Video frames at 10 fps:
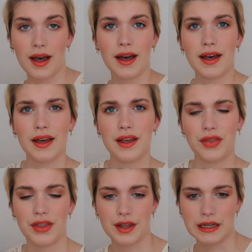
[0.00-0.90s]
I
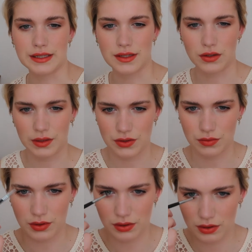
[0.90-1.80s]
think this is going to
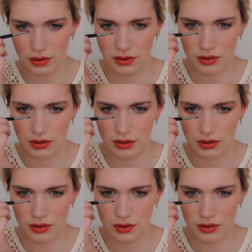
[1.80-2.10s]
work.